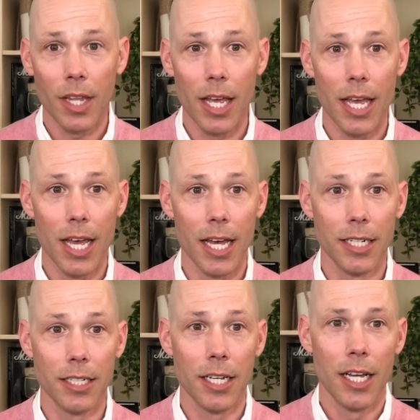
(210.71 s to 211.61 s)

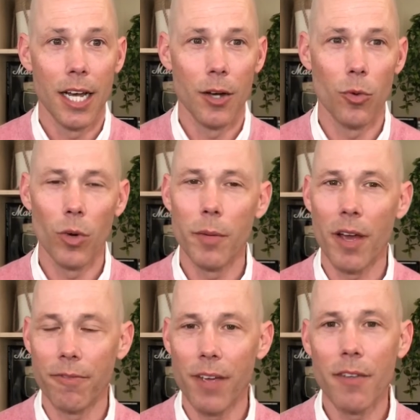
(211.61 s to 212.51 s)
And one of my
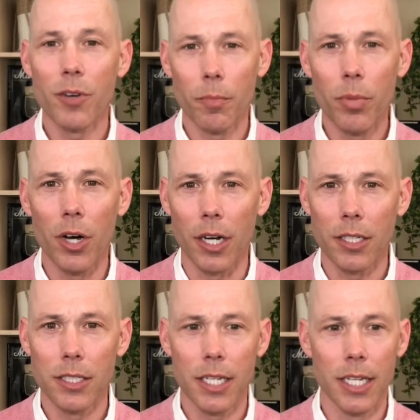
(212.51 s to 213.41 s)
favorite
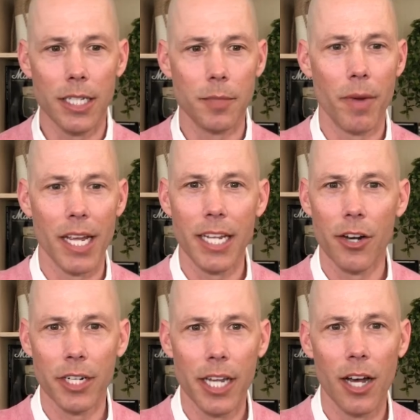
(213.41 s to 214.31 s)
books is by
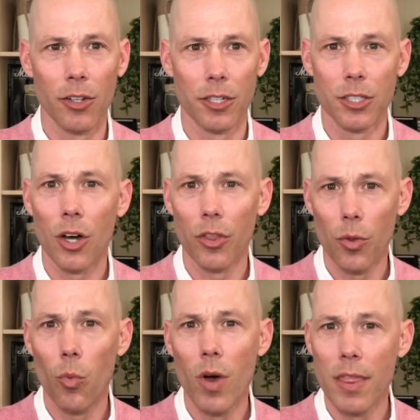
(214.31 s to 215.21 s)
Gary Keller. It's called The
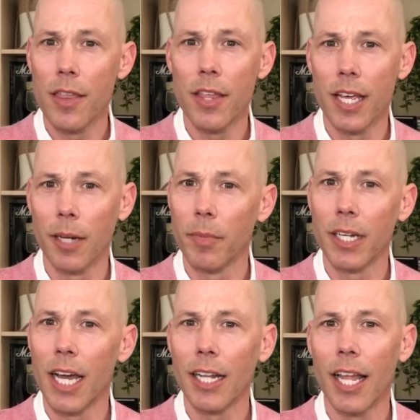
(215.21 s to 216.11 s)
One Thing, but
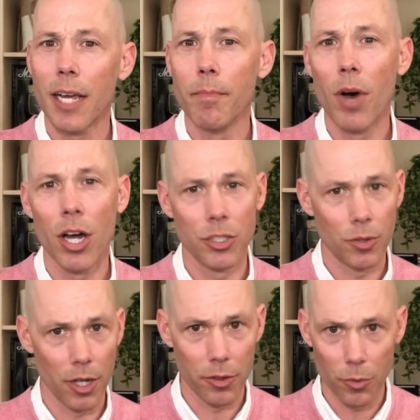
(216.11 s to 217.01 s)
kind of like a
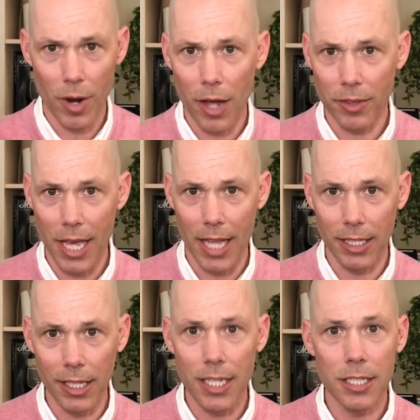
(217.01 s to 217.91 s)
mantra throughout that.
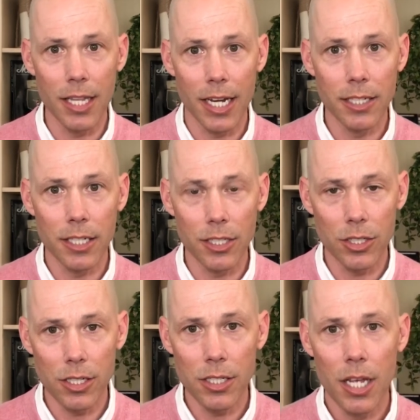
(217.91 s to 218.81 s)
The lesson that he
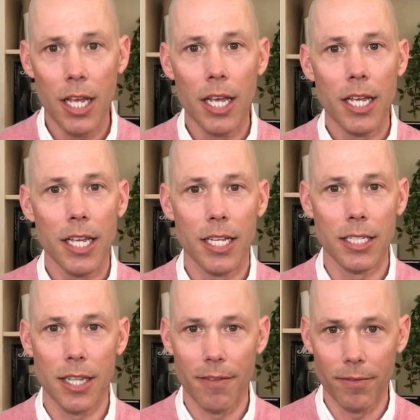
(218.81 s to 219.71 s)
teaches is